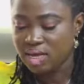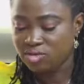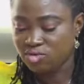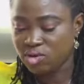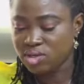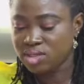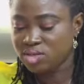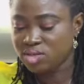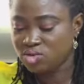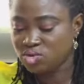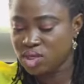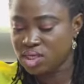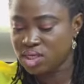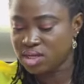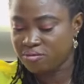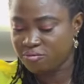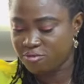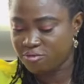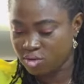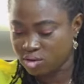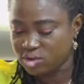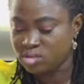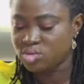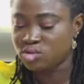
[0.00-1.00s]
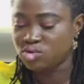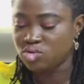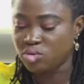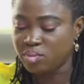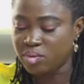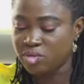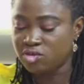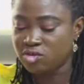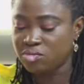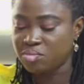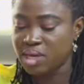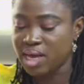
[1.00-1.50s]
2024, so
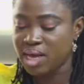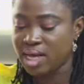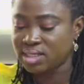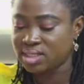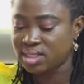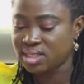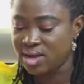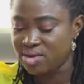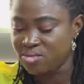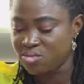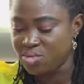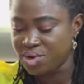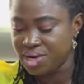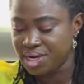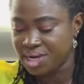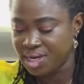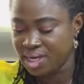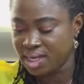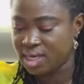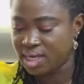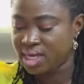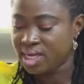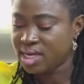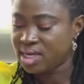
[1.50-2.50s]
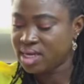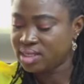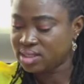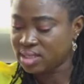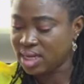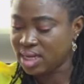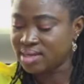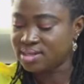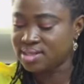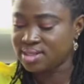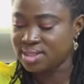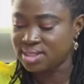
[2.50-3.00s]
be to me as I'm winning.
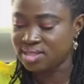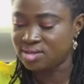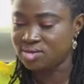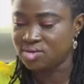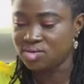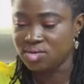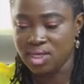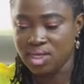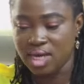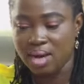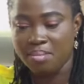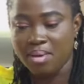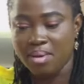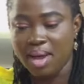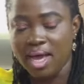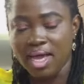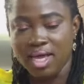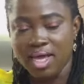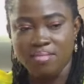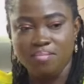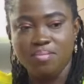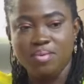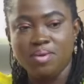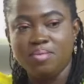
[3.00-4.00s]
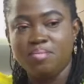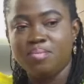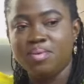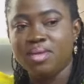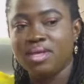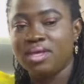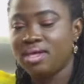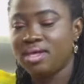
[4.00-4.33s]
Sa seat no dia ma NPP.